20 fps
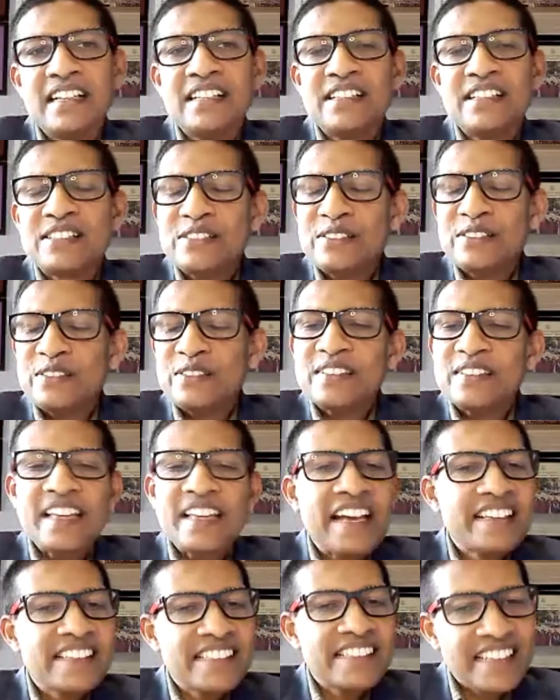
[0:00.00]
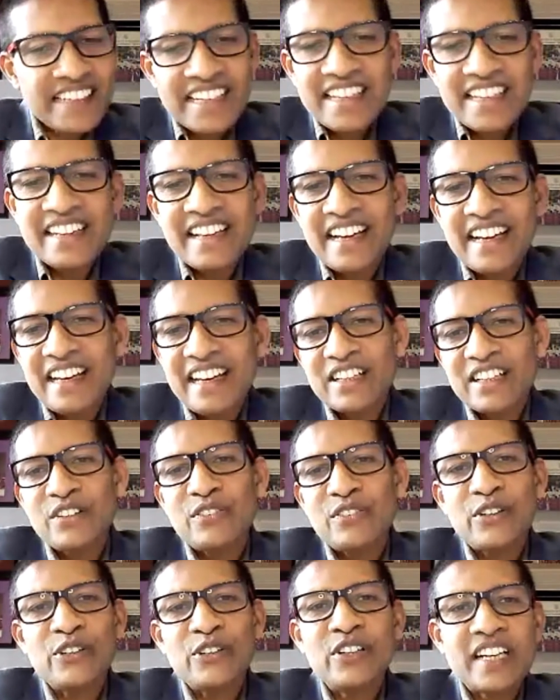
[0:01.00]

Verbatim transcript: So thanks again, Nalaka, for your